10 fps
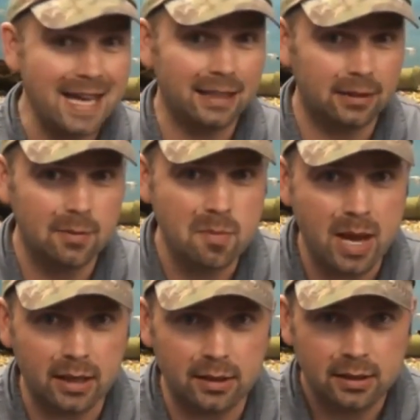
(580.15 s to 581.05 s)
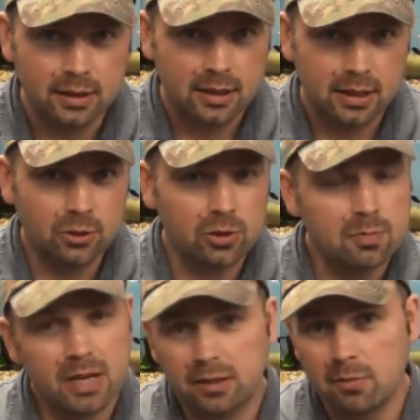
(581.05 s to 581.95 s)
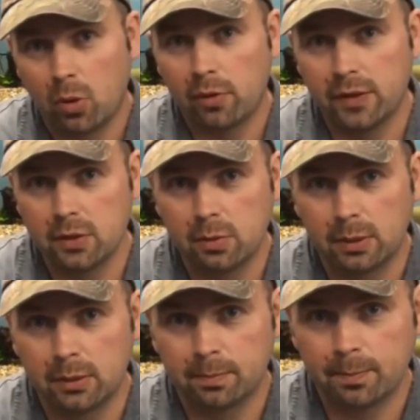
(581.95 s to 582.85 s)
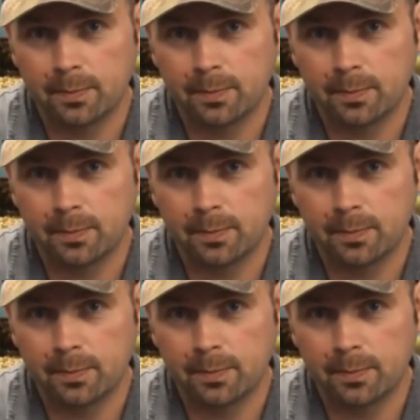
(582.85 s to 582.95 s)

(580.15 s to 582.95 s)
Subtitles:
edit them better, and just make them more viewable.